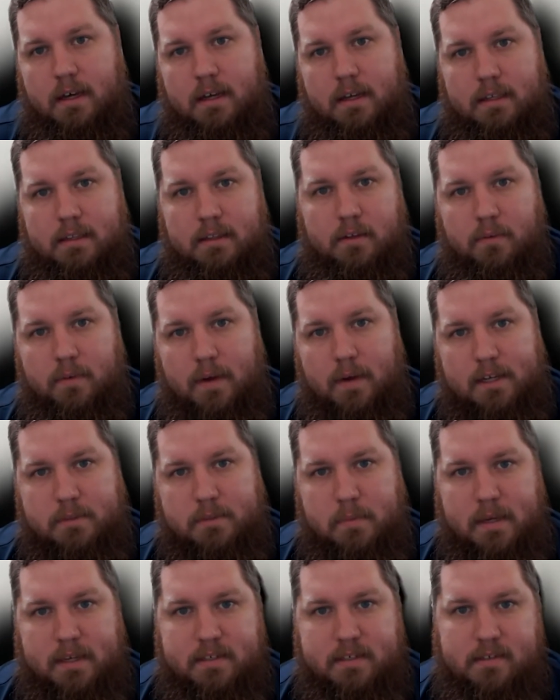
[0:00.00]
in the
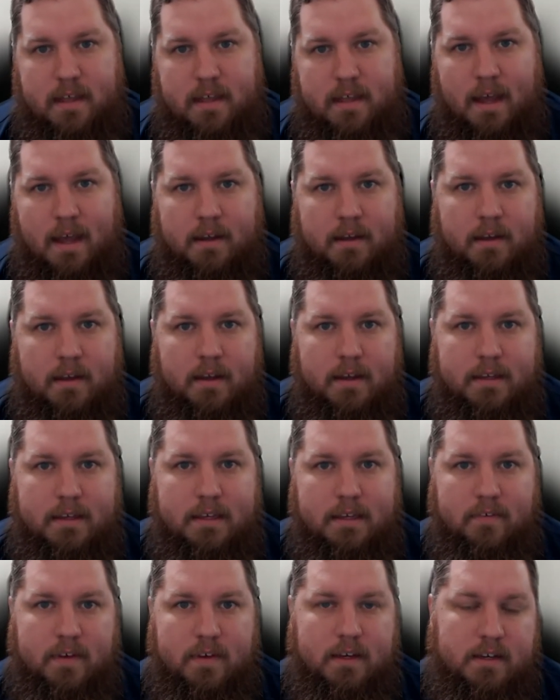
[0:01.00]
Rackspace stack,
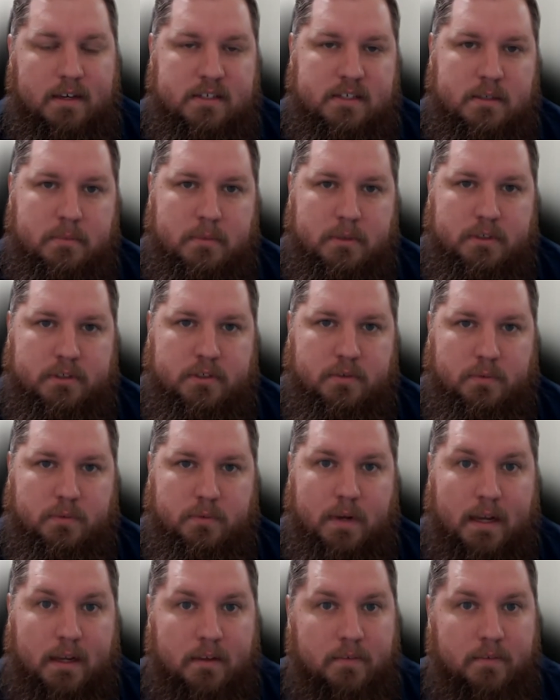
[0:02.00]
giving customers
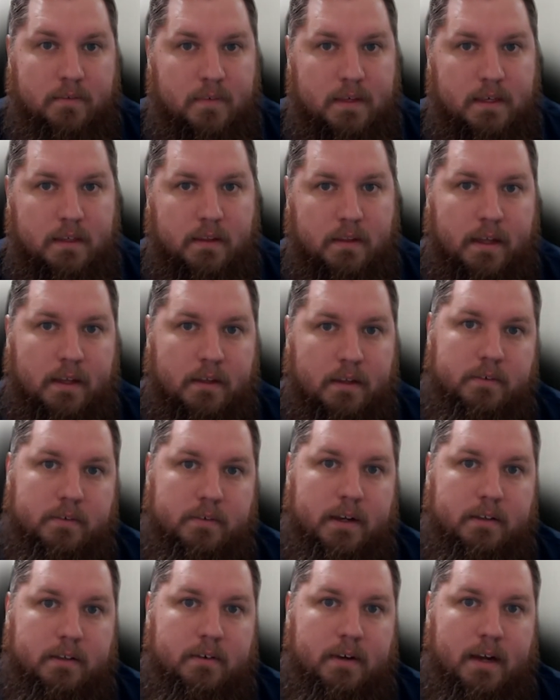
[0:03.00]
direct vCloud
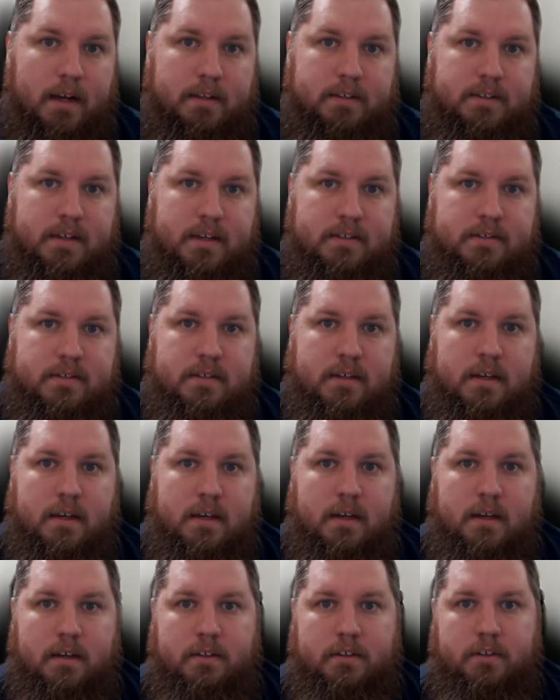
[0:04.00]
director access
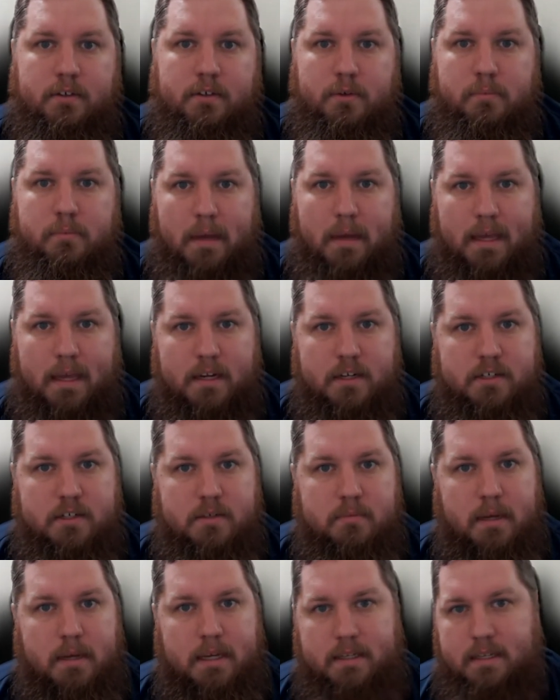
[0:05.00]
to manage
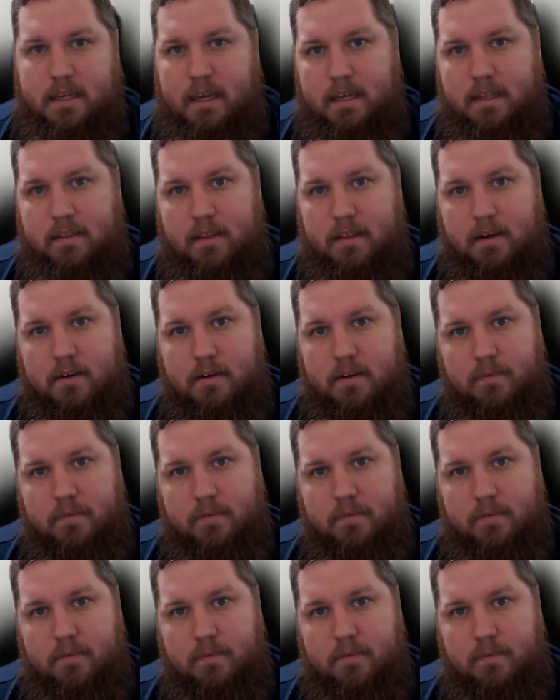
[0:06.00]
and maintain their